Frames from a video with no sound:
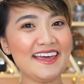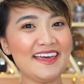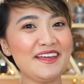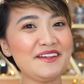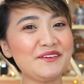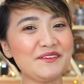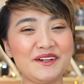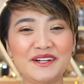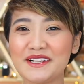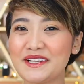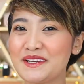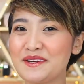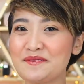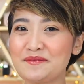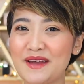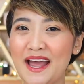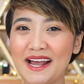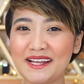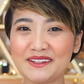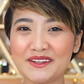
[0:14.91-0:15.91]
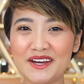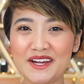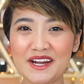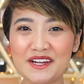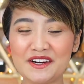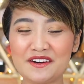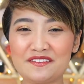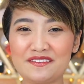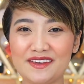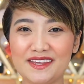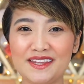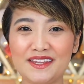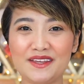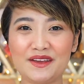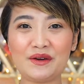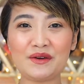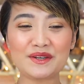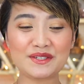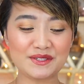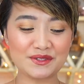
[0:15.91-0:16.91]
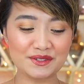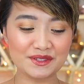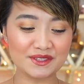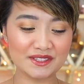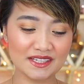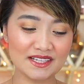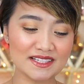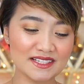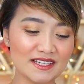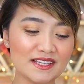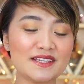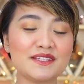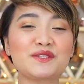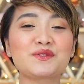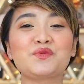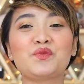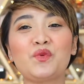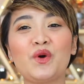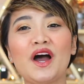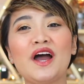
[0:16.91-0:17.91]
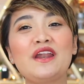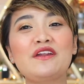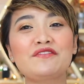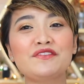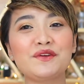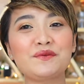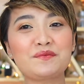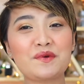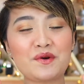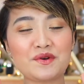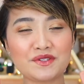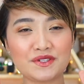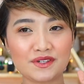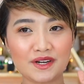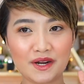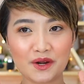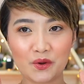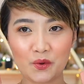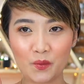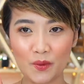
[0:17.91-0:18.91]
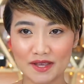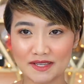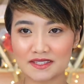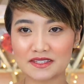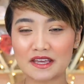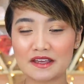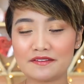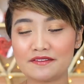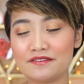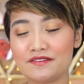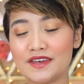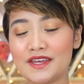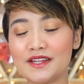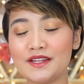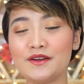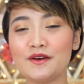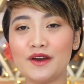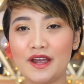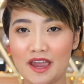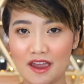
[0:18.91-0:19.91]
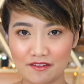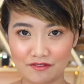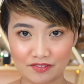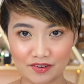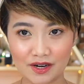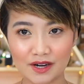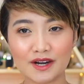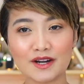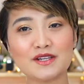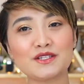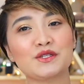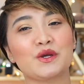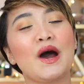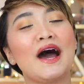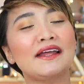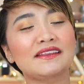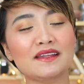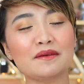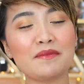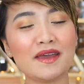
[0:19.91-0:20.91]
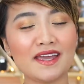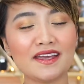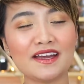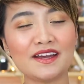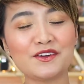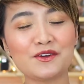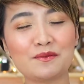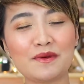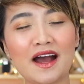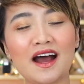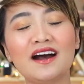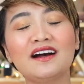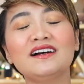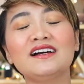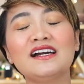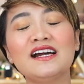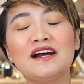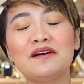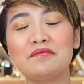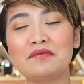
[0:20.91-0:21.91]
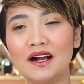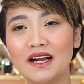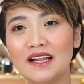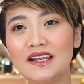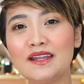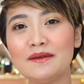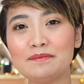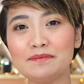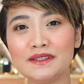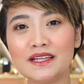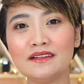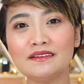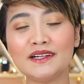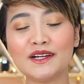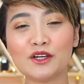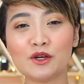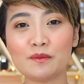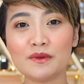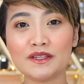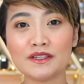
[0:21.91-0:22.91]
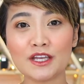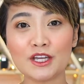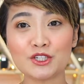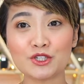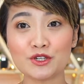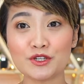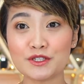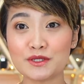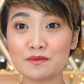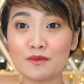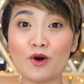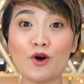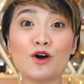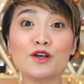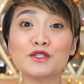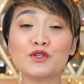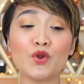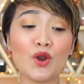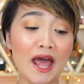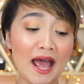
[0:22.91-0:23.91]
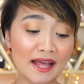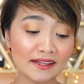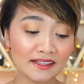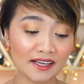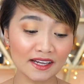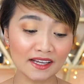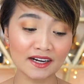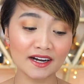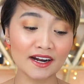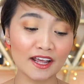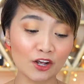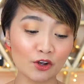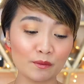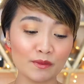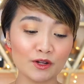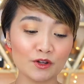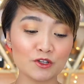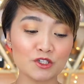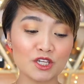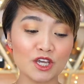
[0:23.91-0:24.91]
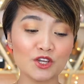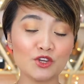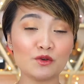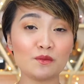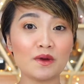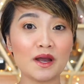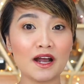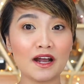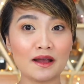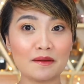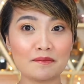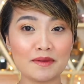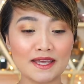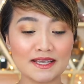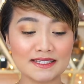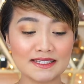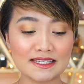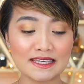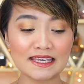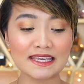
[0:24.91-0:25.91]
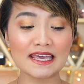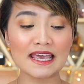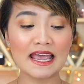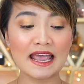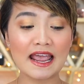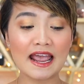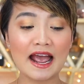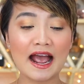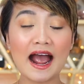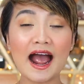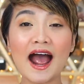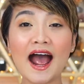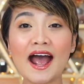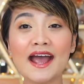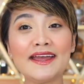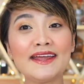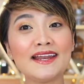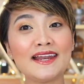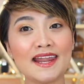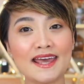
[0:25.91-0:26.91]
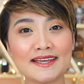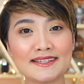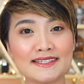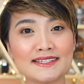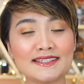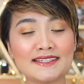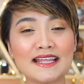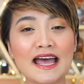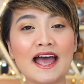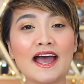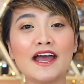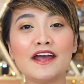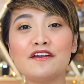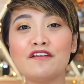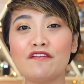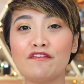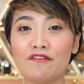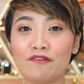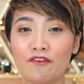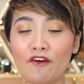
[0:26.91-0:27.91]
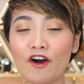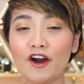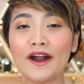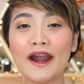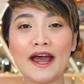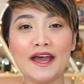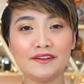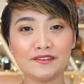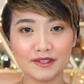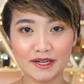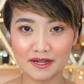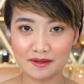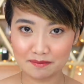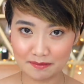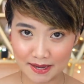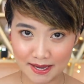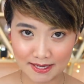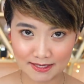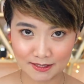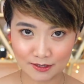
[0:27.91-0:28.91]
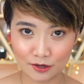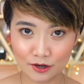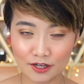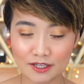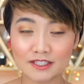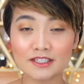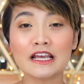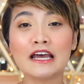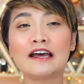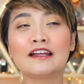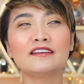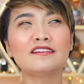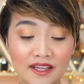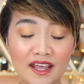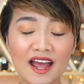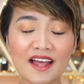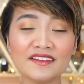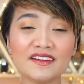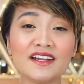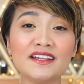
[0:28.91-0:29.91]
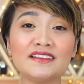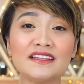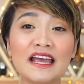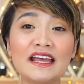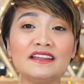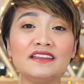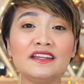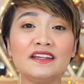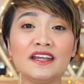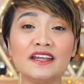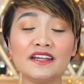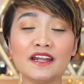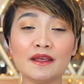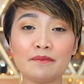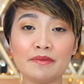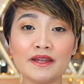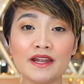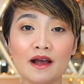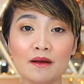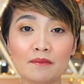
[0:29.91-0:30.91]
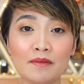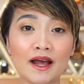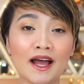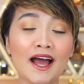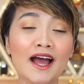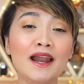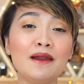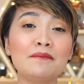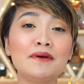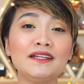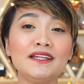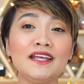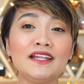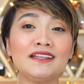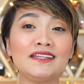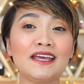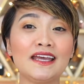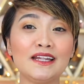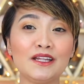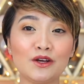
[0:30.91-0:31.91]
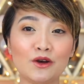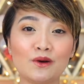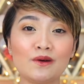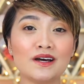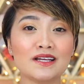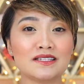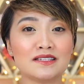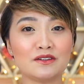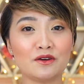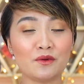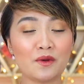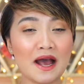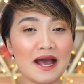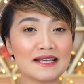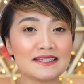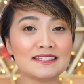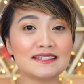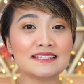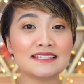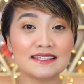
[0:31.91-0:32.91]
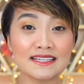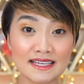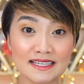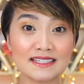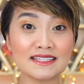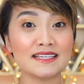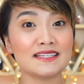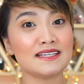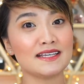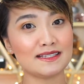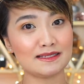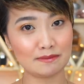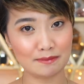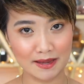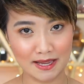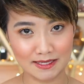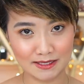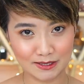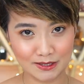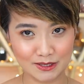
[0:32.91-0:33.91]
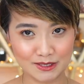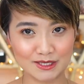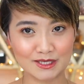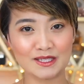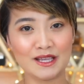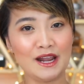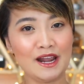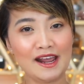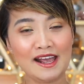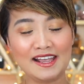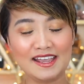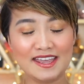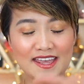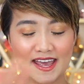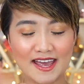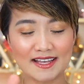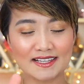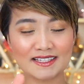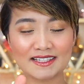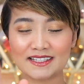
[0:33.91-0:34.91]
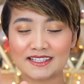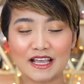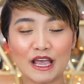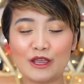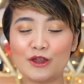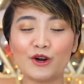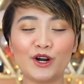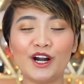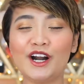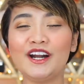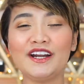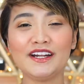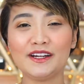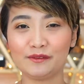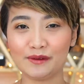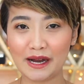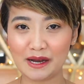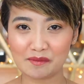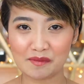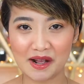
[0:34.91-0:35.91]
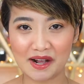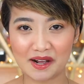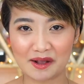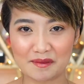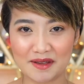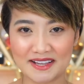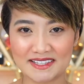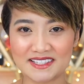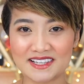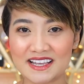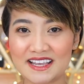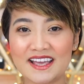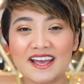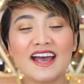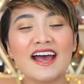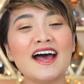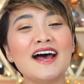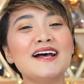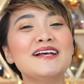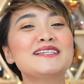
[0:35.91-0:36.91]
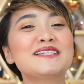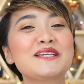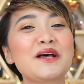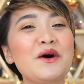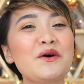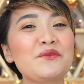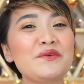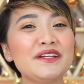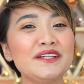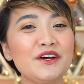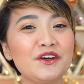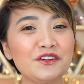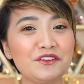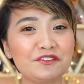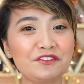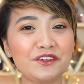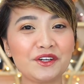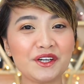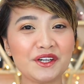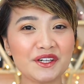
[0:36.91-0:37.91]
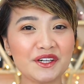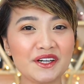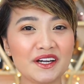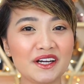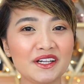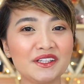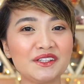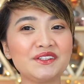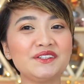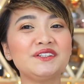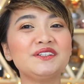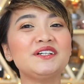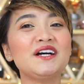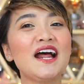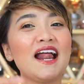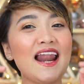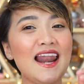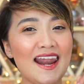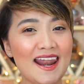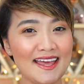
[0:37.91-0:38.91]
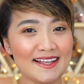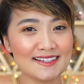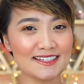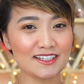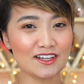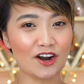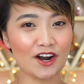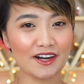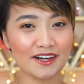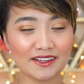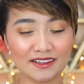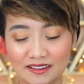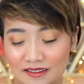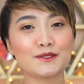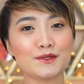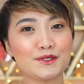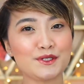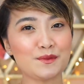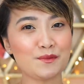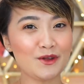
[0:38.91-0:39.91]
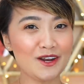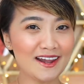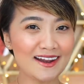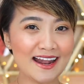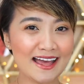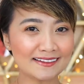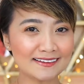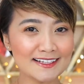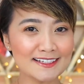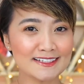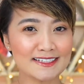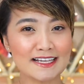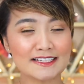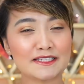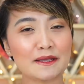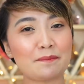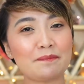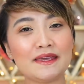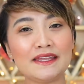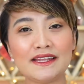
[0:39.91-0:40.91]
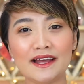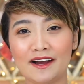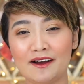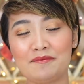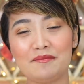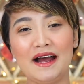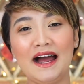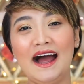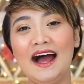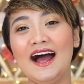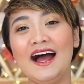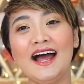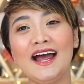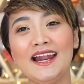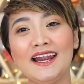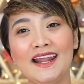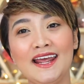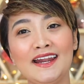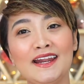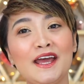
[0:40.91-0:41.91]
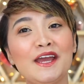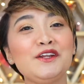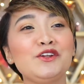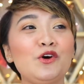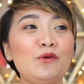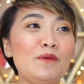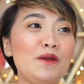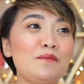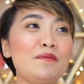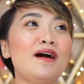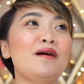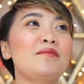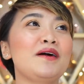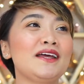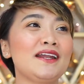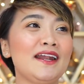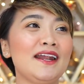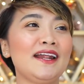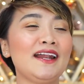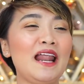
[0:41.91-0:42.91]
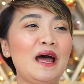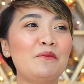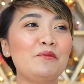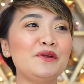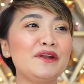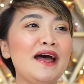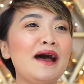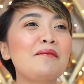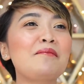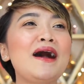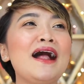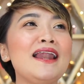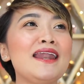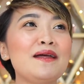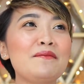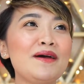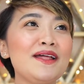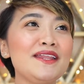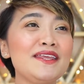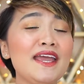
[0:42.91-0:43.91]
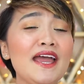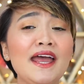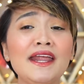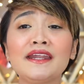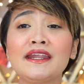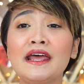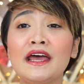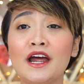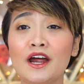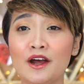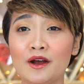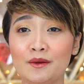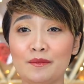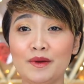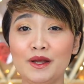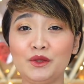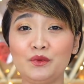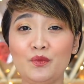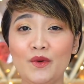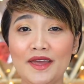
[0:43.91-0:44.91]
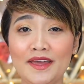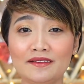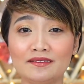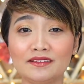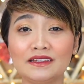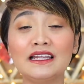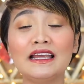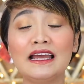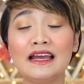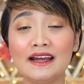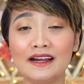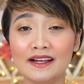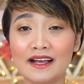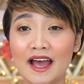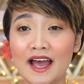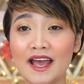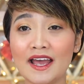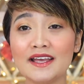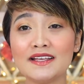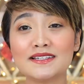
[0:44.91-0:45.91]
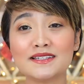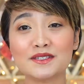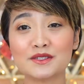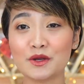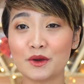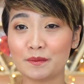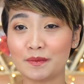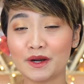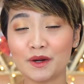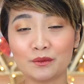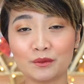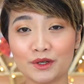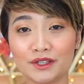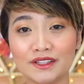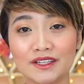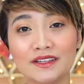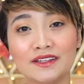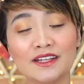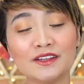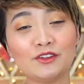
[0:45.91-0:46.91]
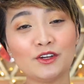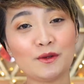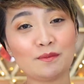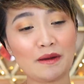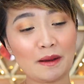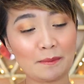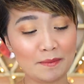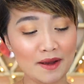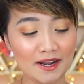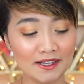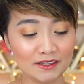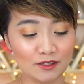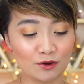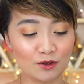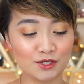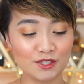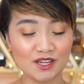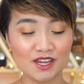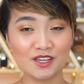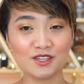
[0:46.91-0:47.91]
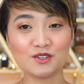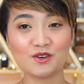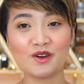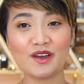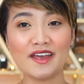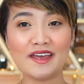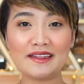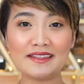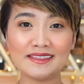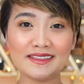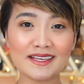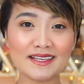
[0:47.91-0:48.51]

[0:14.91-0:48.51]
and welcome back to another video. So this is one of the most requested video ever. So Ate Mae, ano bang mga lip tint recommendations mo? So lahat ng ire-recommend ko sa inyo mga kabesi ay less than 400 pesos. 399 yung pinakamahal, but it can go as low as 66 pesos. Yes, you heard it right mga kabesi. So without further ado, let's start. So simulan natin siya sa pinakamahal, and I know may mga magdareklamo na ang mahal naman yan. But wait, guys, sobrang worth it ito, ipapakita ko sa inyo. And